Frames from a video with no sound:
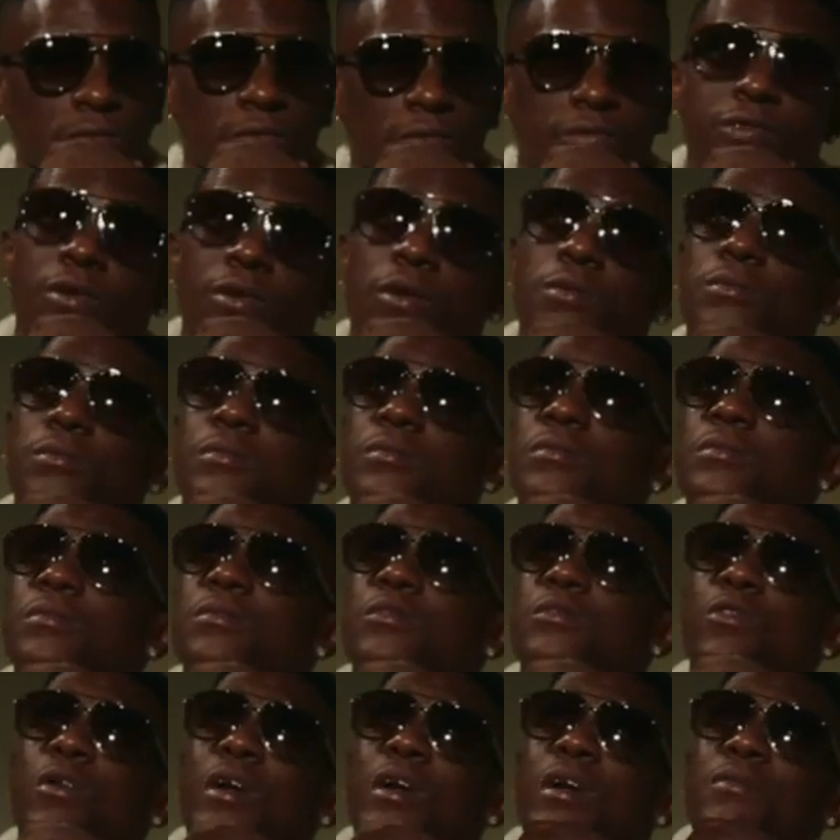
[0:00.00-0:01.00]
From
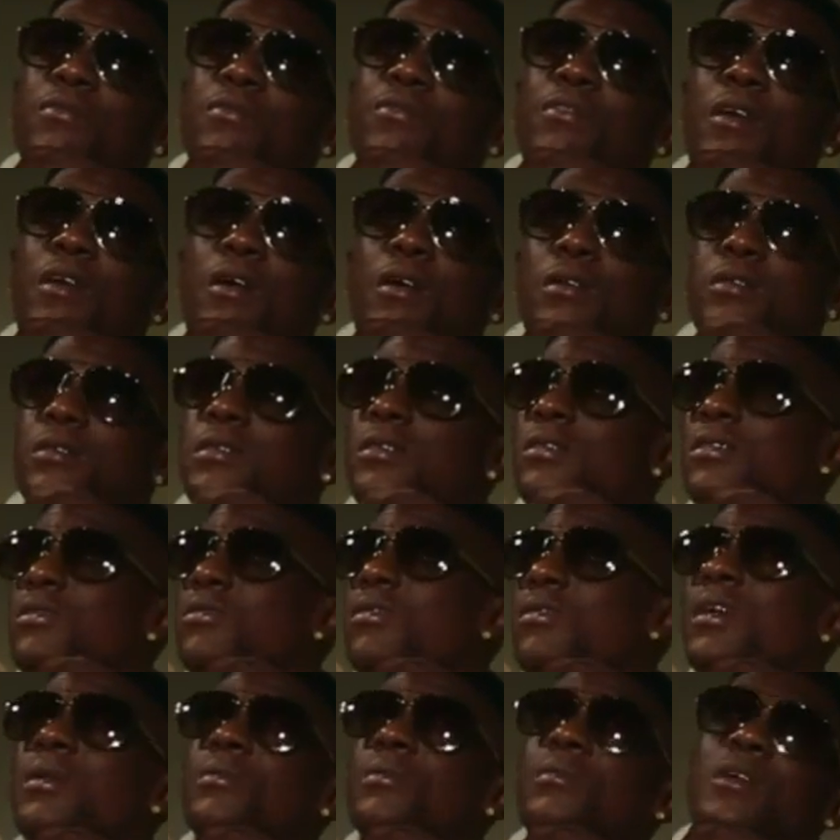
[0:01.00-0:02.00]
grandfather to
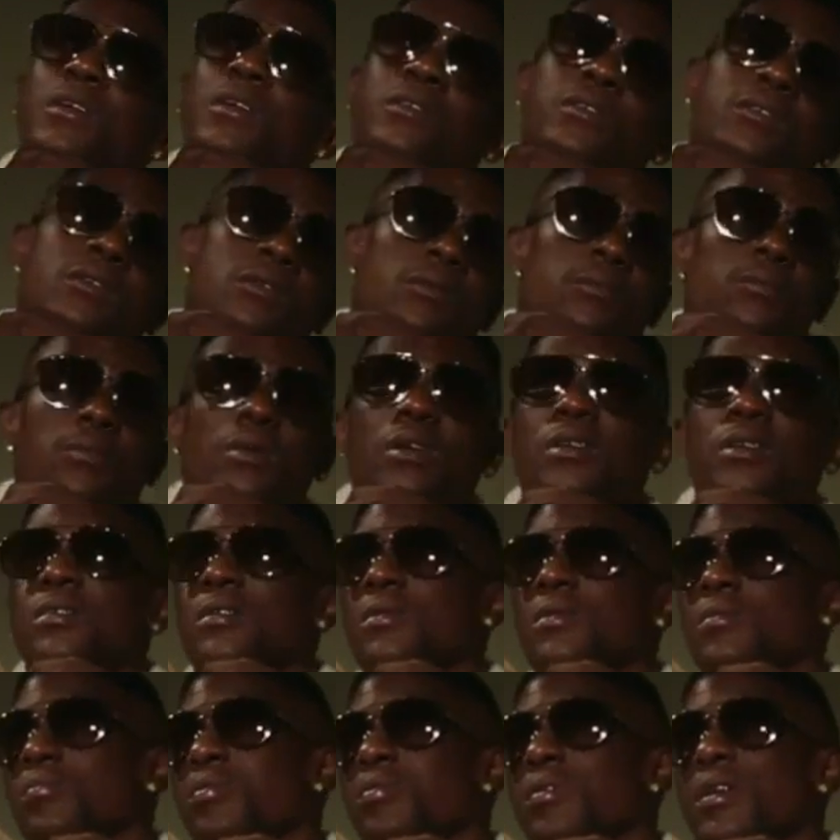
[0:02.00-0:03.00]
grandmother to mother
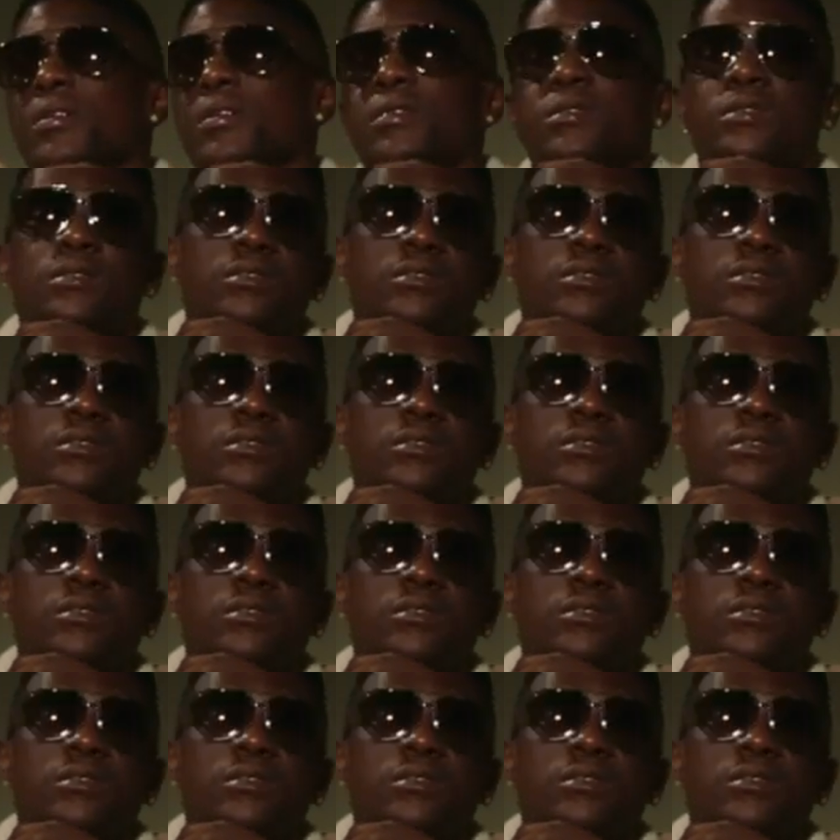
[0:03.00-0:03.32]
to brother,